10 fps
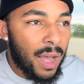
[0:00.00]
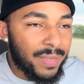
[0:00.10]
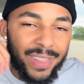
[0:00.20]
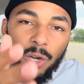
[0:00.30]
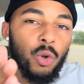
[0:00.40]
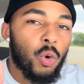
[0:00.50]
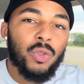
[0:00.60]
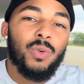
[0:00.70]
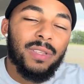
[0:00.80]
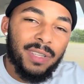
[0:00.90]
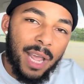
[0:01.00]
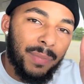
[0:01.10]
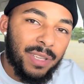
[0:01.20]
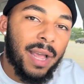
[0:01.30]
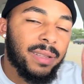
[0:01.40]
they're going through the same
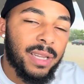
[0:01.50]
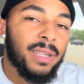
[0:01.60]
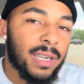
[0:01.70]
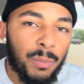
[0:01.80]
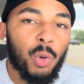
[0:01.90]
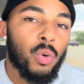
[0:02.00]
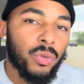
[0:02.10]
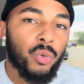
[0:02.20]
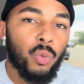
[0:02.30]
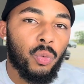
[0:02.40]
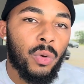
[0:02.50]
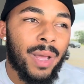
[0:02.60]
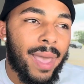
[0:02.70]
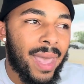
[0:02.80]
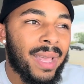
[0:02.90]
exact thing that I'm going through,
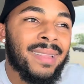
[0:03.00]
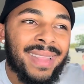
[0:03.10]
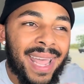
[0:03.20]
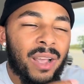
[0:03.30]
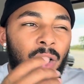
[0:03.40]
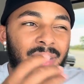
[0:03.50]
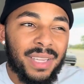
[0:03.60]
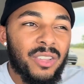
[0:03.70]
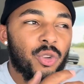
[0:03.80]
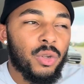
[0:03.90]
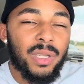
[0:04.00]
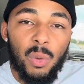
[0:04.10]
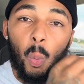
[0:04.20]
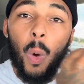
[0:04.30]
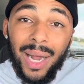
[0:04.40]
and they are literally
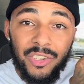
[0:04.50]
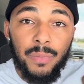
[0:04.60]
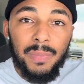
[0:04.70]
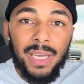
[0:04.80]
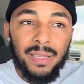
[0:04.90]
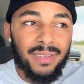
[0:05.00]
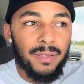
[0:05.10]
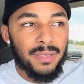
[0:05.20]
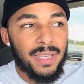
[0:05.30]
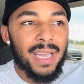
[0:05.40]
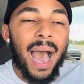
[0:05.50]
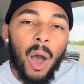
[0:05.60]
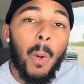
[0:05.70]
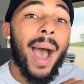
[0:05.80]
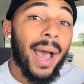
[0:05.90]
watching me to see
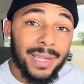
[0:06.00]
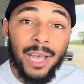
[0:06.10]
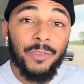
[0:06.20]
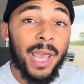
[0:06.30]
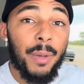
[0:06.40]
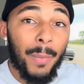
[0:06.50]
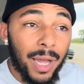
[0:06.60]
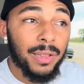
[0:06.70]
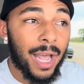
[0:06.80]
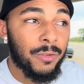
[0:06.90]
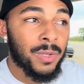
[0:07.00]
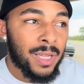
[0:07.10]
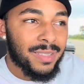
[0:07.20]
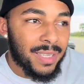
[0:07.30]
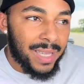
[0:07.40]
how I navigate my life
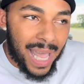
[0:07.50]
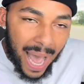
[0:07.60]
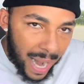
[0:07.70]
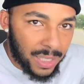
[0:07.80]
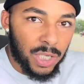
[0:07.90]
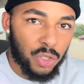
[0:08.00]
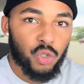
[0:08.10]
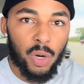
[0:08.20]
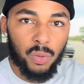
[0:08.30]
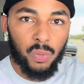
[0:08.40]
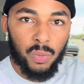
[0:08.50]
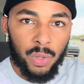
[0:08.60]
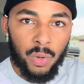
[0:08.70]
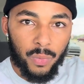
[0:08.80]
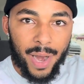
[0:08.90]
to get out of the struggle,
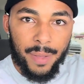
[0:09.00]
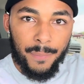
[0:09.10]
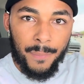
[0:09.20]
right?